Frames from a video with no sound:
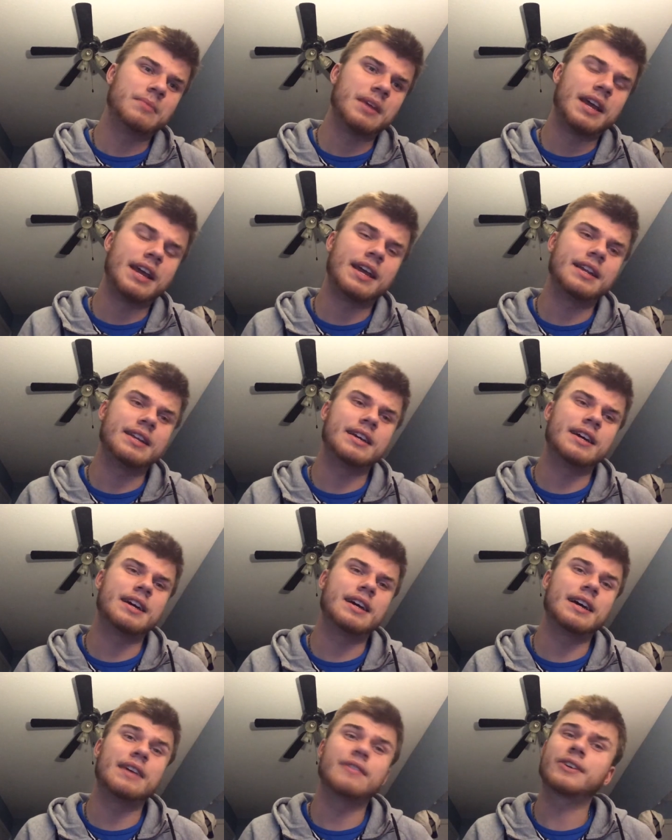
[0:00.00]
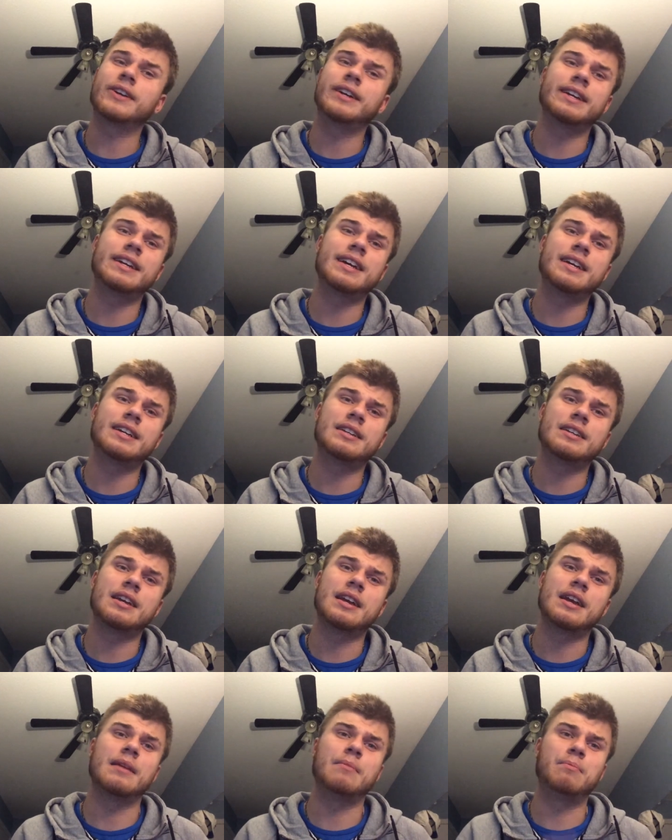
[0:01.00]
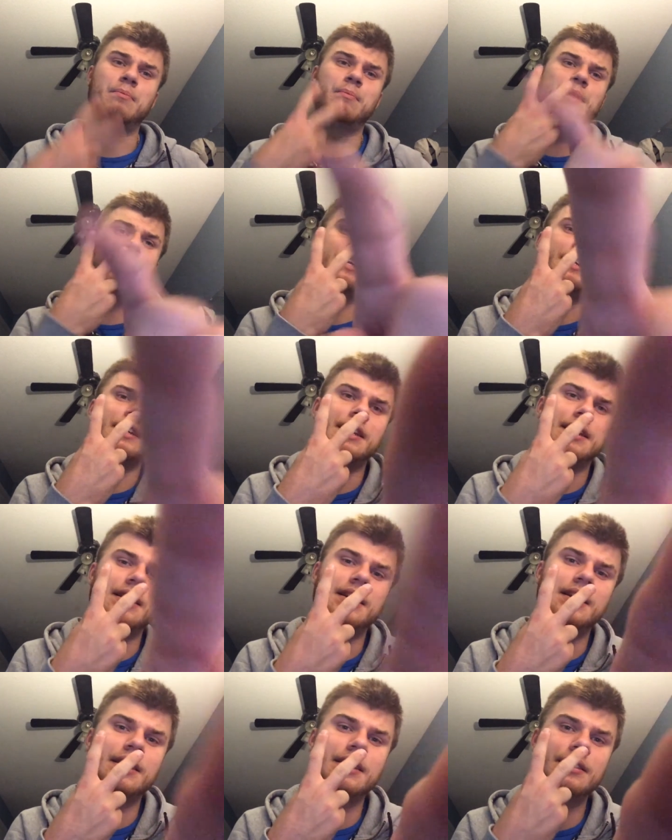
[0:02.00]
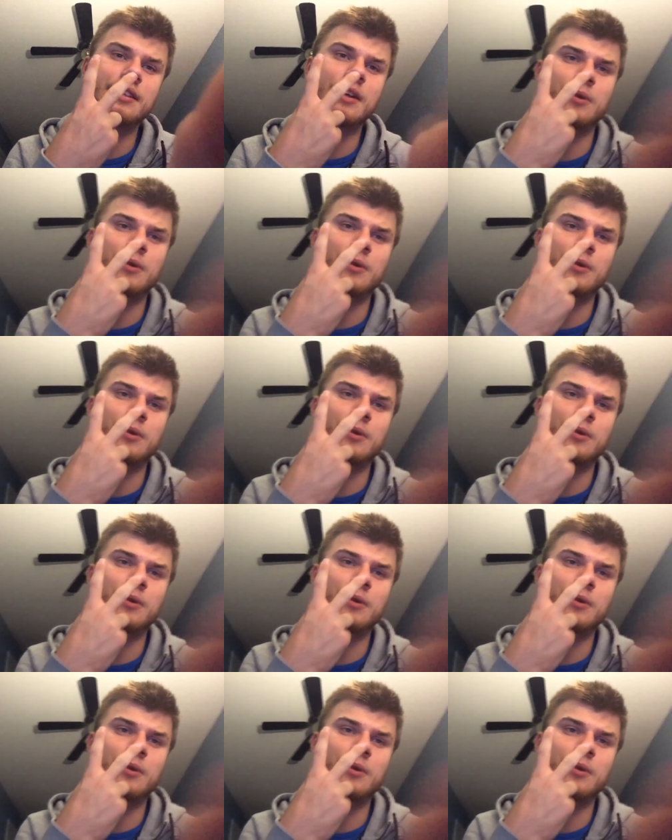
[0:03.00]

And uh, have a great night and peace.